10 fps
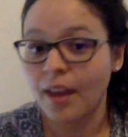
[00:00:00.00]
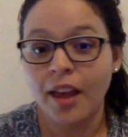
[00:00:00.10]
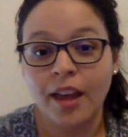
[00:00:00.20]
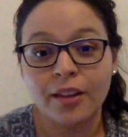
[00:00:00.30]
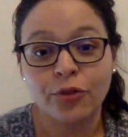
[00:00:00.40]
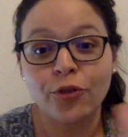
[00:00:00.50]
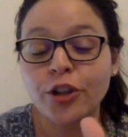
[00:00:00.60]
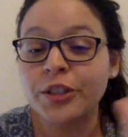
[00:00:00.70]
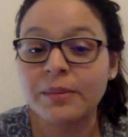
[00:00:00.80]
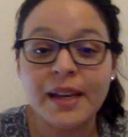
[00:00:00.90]
And the
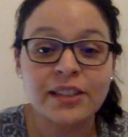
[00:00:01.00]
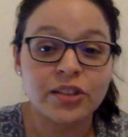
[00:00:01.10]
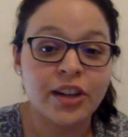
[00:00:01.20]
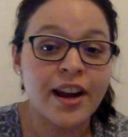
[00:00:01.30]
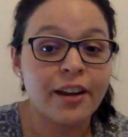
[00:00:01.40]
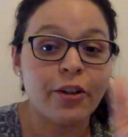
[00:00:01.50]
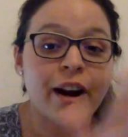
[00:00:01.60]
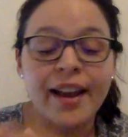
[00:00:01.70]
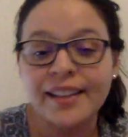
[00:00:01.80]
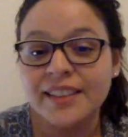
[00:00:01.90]
first semester ever,
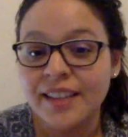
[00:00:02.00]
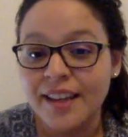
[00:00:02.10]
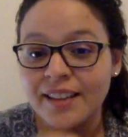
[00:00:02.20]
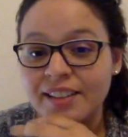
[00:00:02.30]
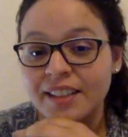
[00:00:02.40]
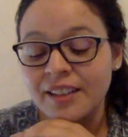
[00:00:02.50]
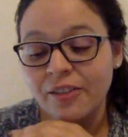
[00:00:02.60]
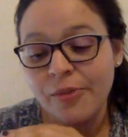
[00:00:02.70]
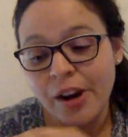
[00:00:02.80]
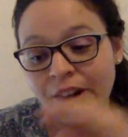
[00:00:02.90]
I say this at
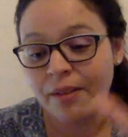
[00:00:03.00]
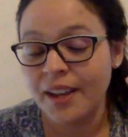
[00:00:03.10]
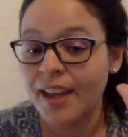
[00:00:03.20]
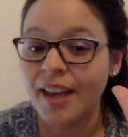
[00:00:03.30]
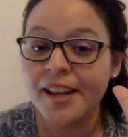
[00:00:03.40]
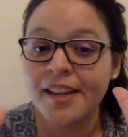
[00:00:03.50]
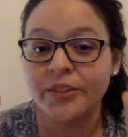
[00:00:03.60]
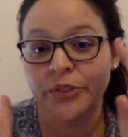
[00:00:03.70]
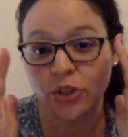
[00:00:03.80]
the very beginning,